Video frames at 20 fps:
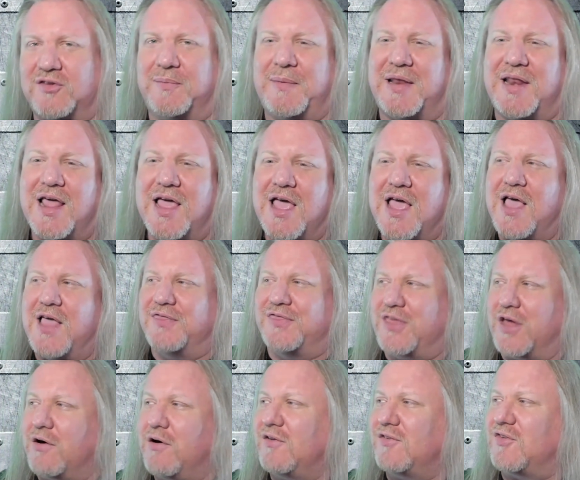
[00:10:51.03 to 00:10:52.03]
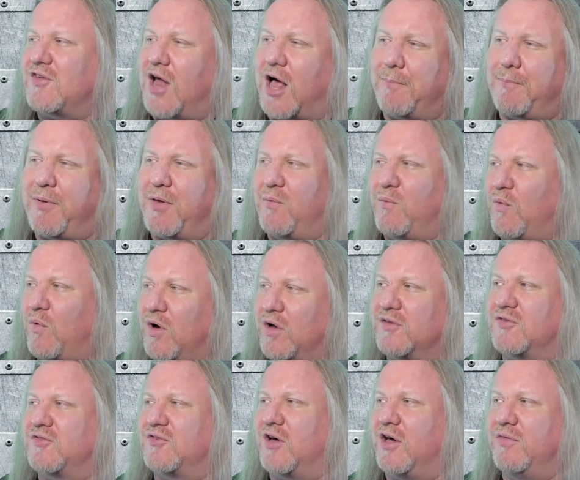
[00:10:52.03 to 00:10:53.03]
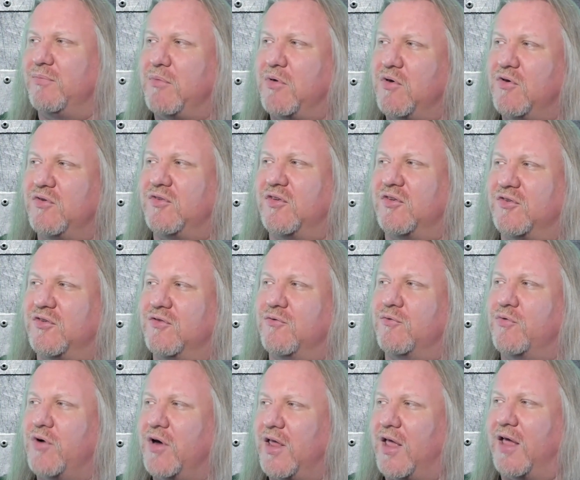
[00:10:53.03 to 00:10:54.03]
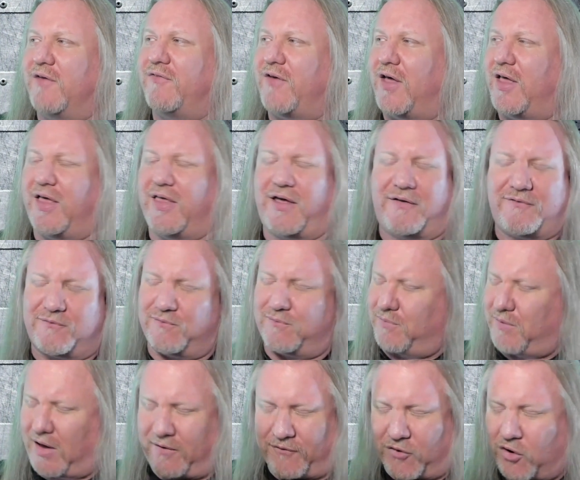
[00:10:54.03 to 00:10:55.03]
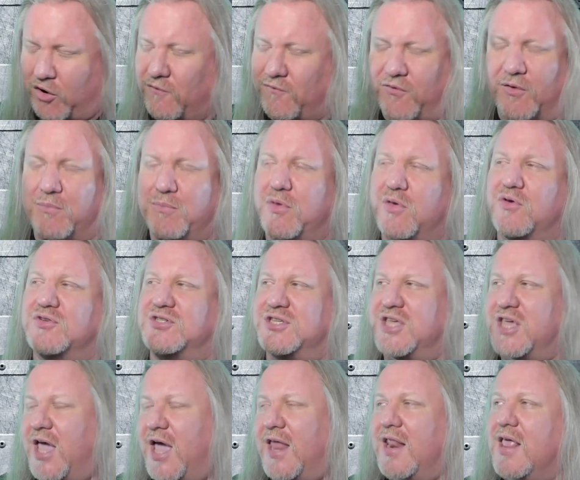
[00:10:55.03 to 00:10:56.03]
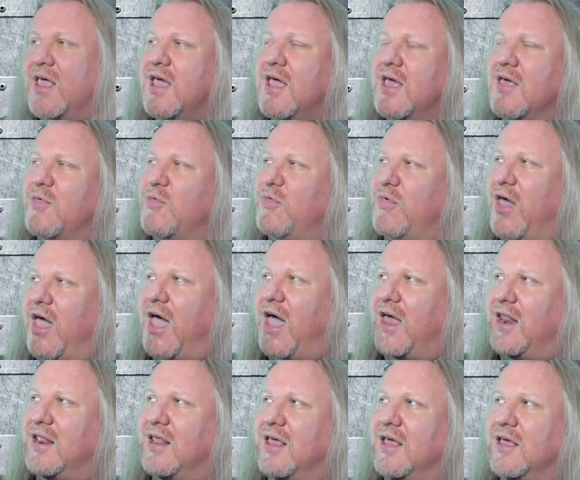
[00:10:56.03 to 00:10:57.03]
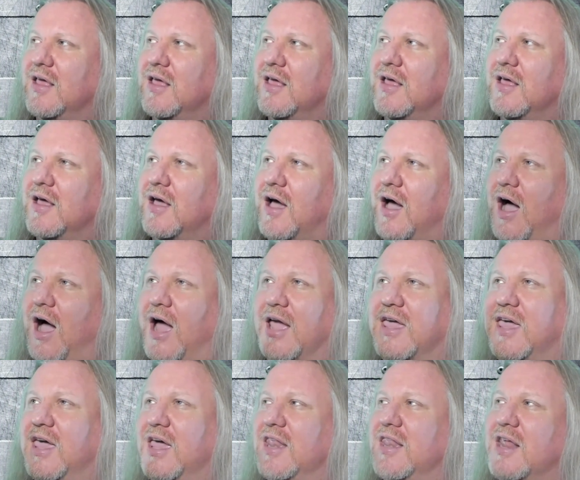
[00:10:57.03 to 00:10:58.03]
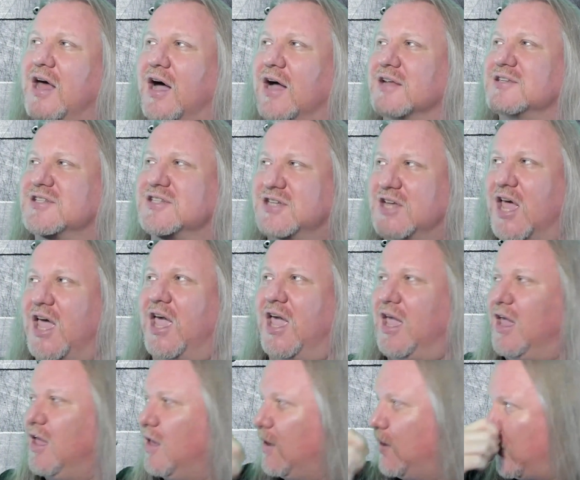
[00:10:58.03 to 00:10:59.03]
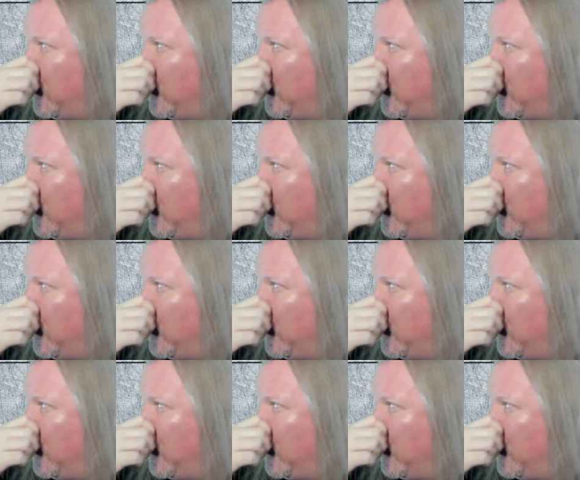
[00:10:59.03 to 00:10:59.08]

I mean, there has not been one song Muse has written, I've, I've heard from Muse yet that I cannot say